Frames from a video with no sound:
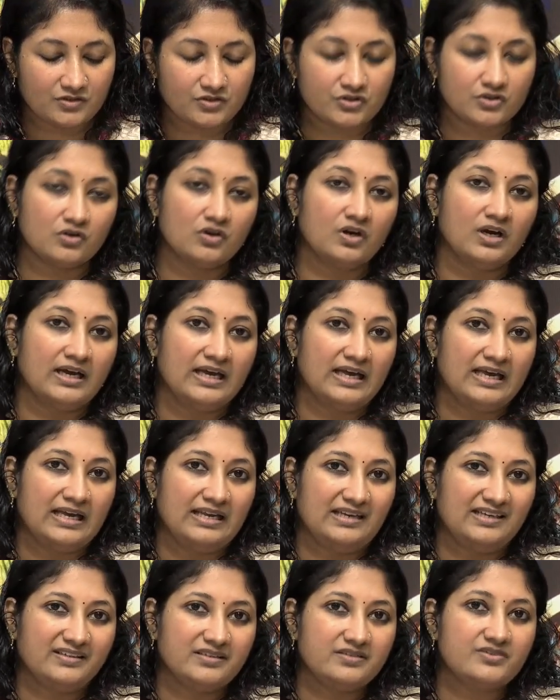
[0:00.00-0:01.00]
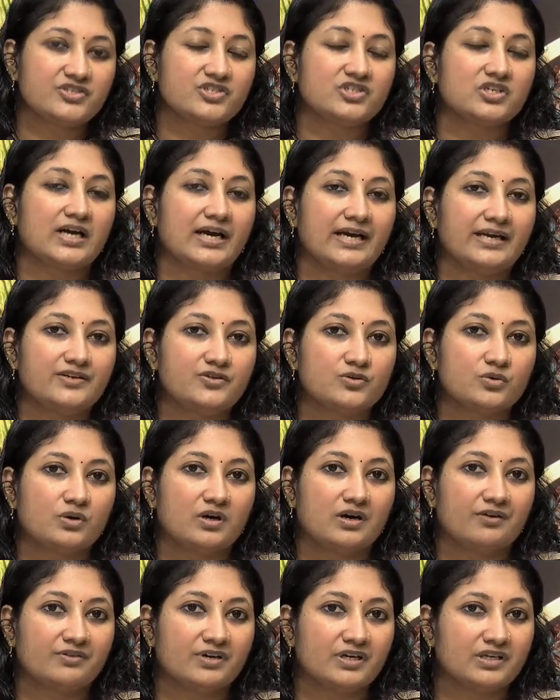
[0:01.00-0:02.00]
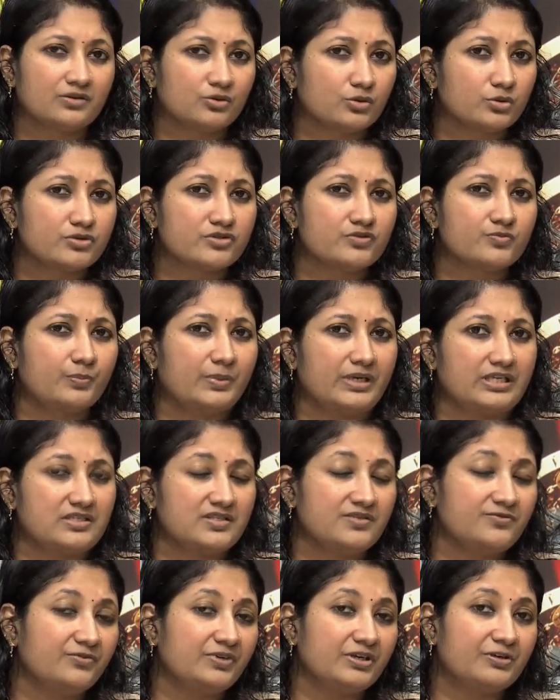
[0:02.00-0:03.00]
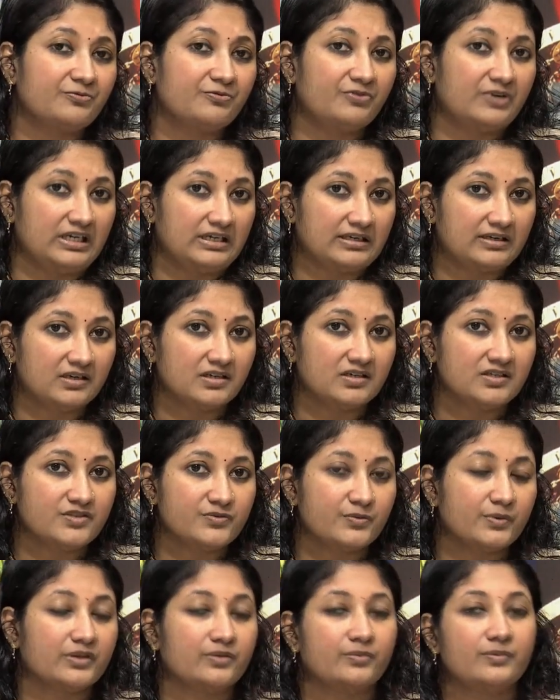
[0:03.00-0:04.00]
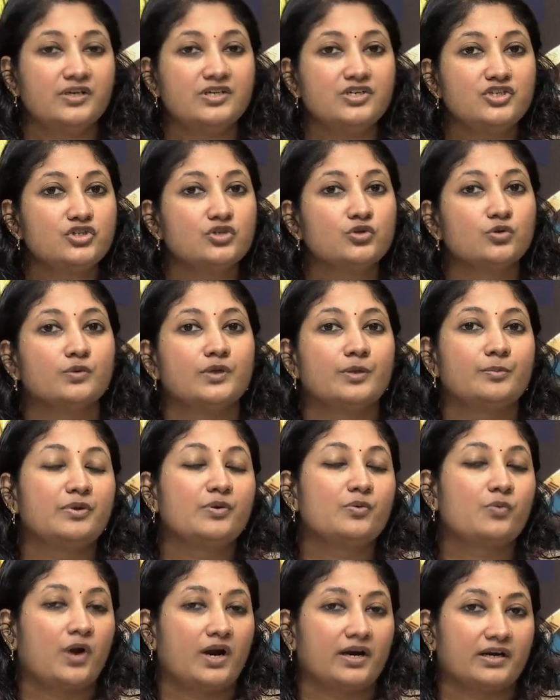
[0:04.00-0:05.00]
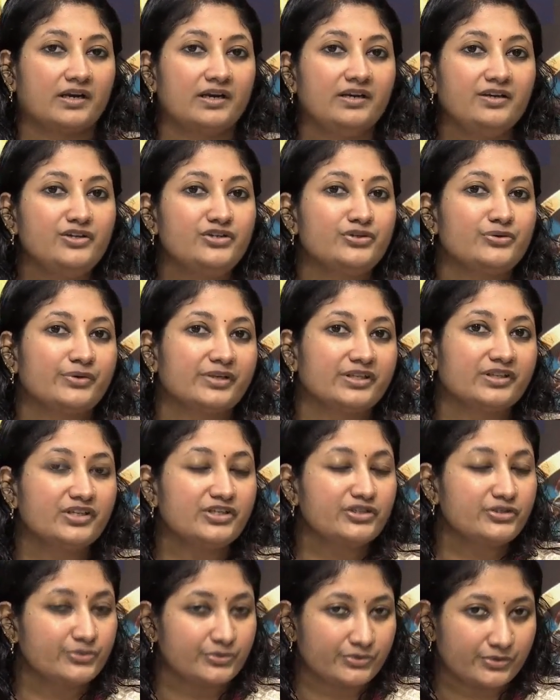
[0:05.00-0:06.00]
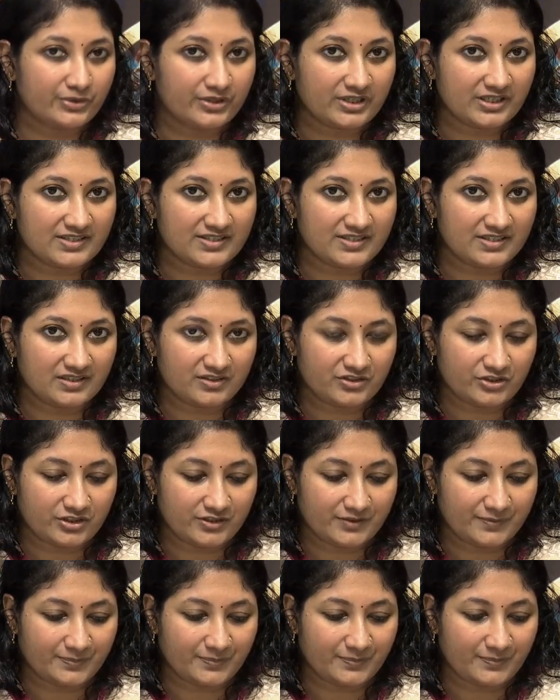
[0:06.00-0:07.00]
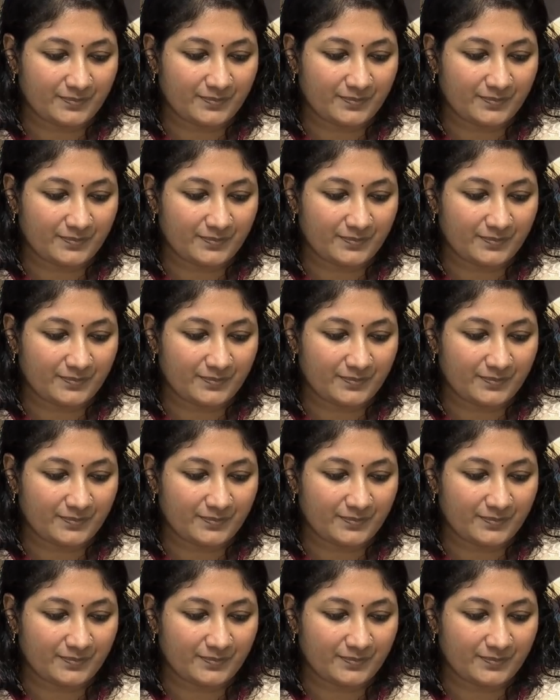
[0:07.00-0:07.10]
So, let us try to cover those specific filters with which you will be working during the tutorial session.